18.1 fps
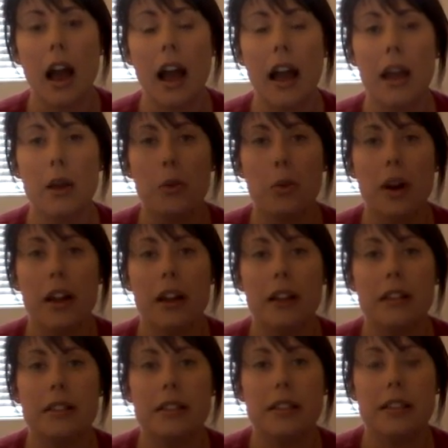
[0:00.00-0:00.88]
I
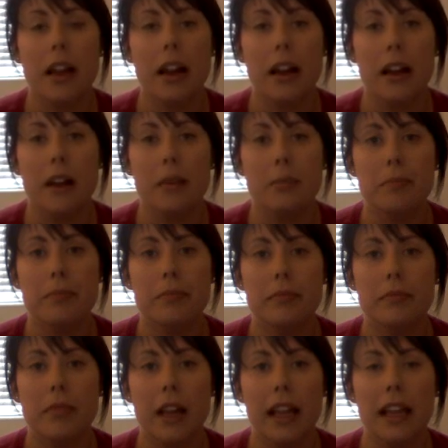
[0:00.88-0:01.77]

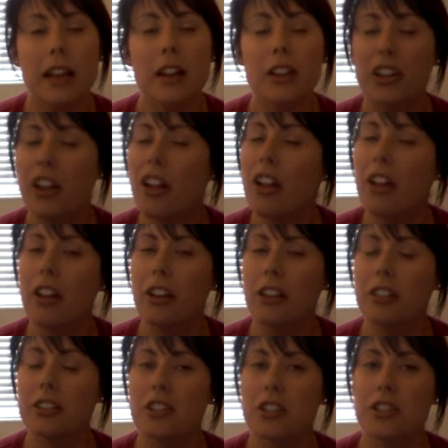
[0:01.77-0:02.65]
hit a
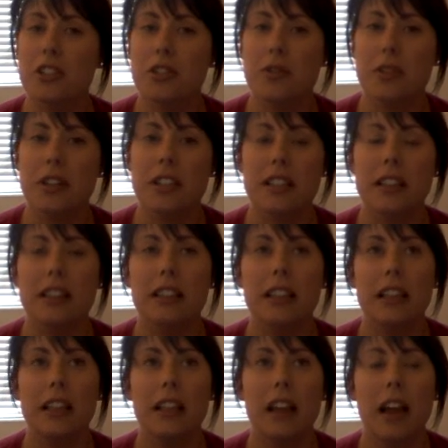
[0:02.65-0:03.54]
lull just
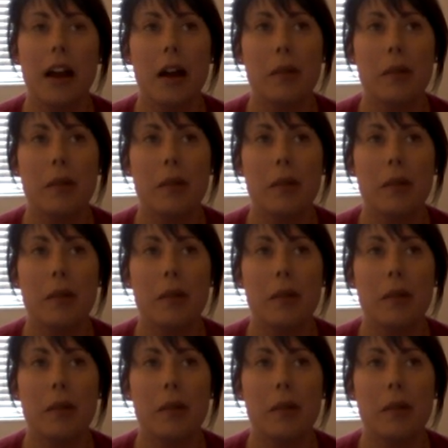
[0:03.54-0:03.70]
recently.